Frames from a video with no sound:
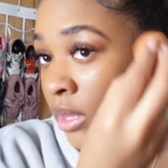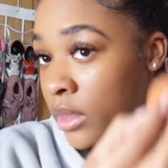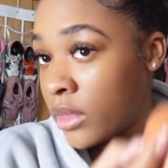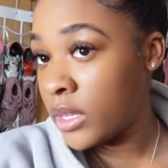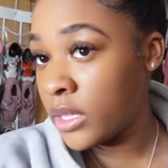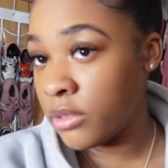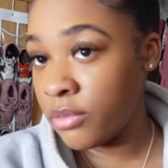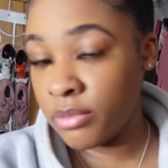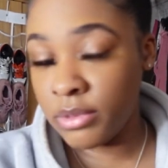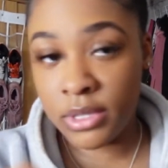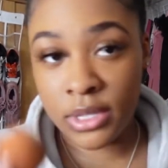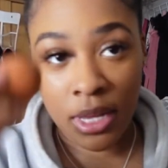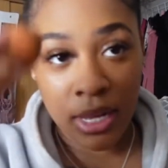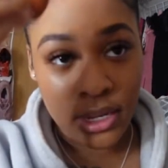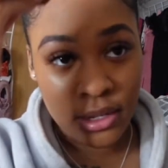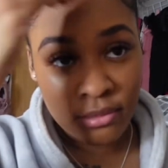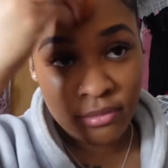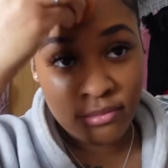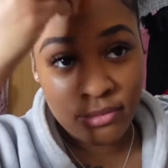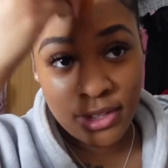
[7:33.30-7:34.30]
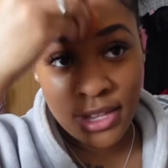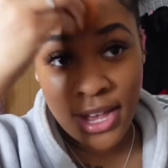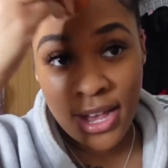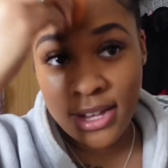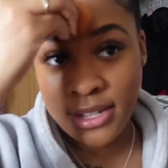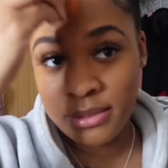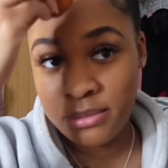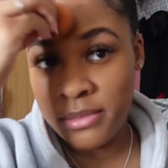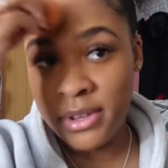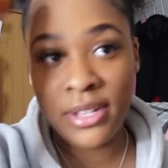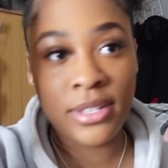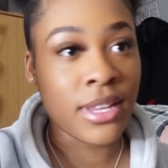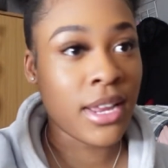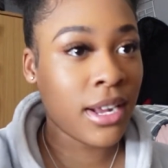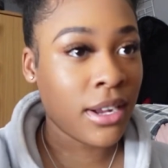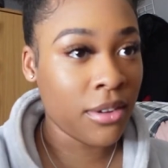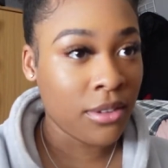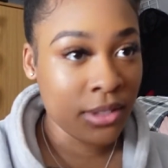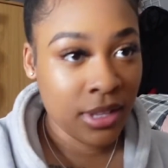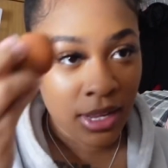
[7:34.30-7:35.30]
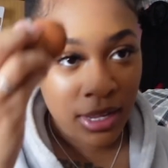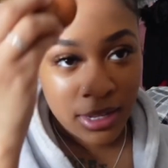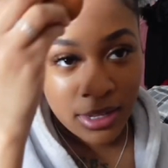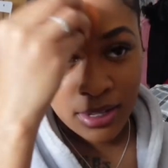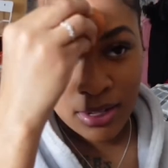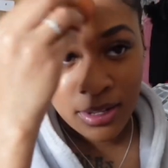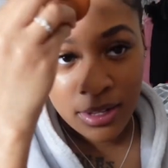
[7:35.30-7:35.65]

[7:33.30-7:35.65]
This was like last month, not gonna lie.